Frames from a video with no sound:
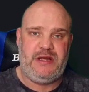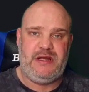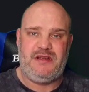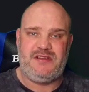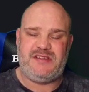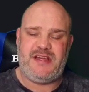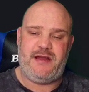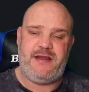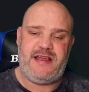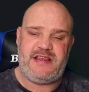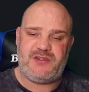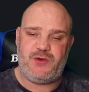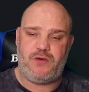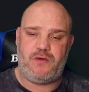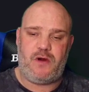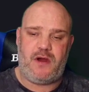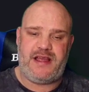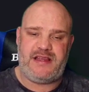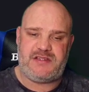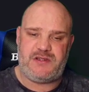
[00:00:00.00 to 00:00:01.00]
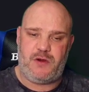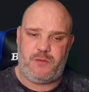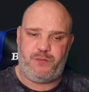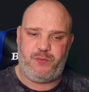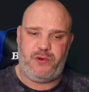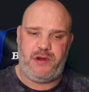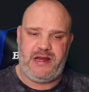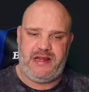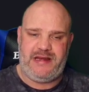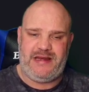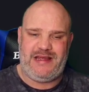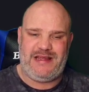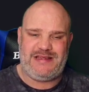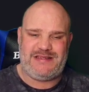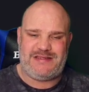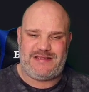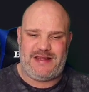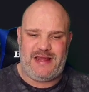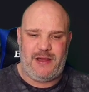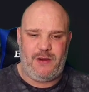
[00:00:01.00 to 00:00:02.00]
So it's alright, it's not brilliant, it's
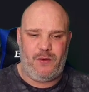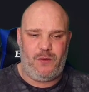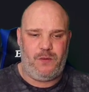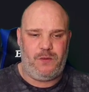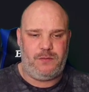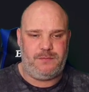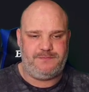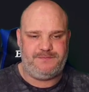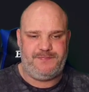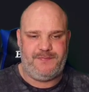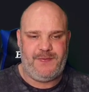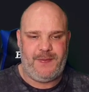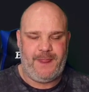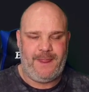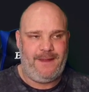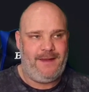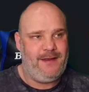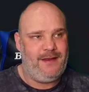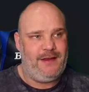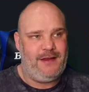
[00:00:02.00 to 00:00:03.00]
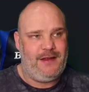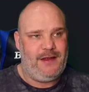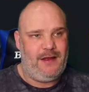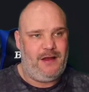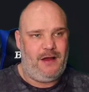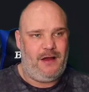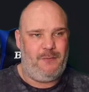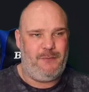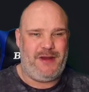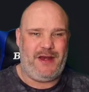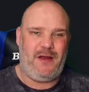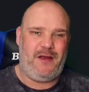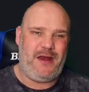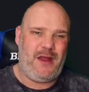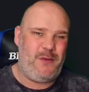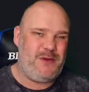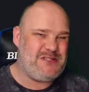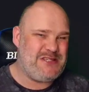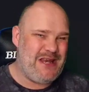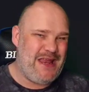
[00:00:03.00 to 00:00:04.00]
still, I mean, I
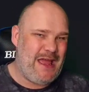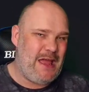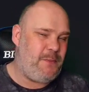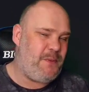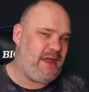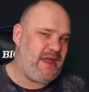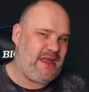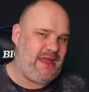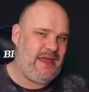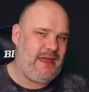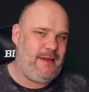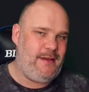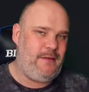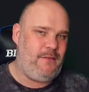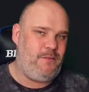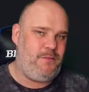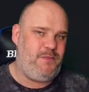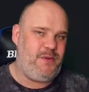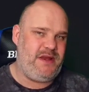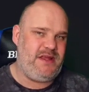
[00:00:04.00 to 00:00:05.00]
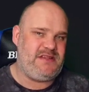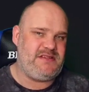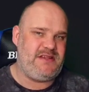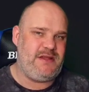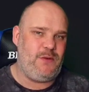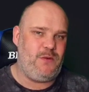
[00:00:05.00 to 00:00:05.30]
know it's an epic kit, but it's still